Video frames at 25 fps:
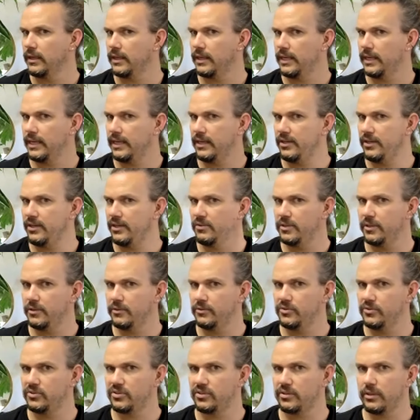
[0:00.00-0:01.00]
Can you go
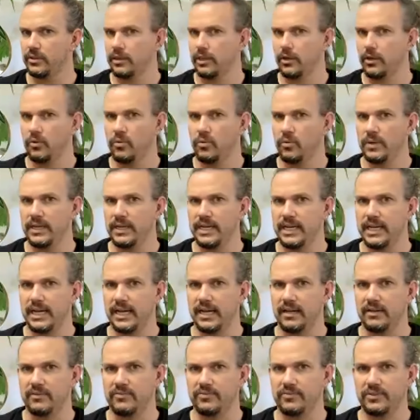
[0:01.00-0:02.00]
slow
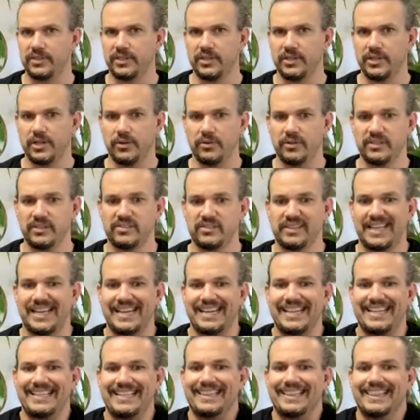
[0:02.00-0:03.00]
enough to notice
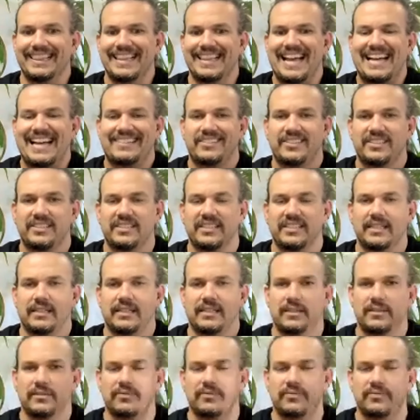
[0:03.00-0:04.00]
that elastic
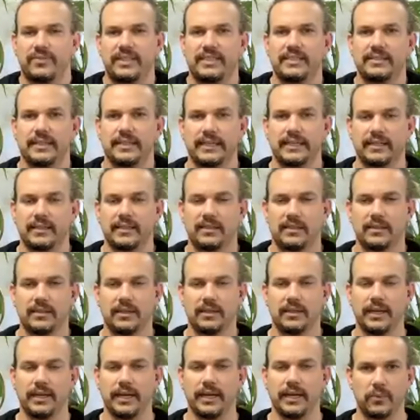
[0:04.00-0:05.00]
feeling
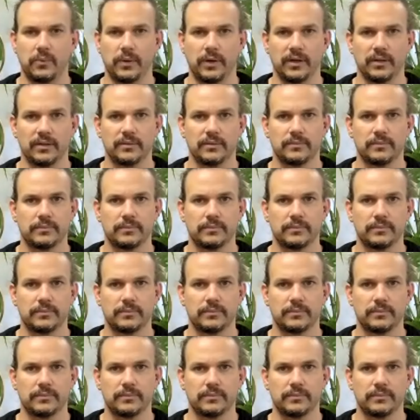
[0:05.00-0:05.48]
anywhere?